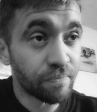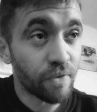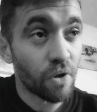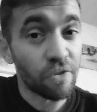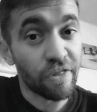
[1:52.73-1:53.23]

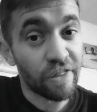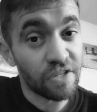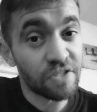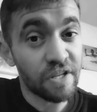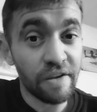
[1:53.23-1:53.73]
and the
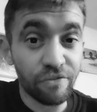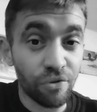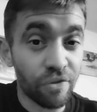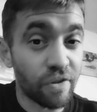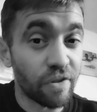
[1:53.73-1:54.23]
things that I've
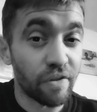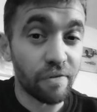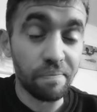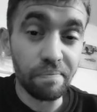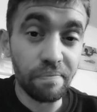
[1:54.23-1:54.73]
done, the
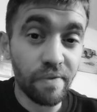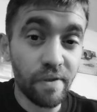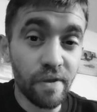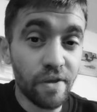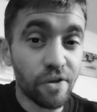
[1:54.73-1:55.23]

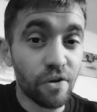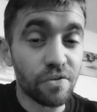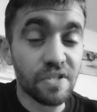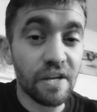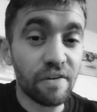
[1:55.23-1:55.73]

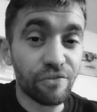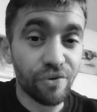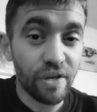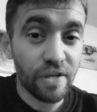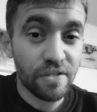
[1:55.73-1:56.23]
content I've
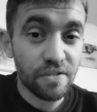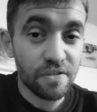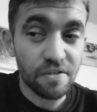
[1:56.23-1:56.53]
created,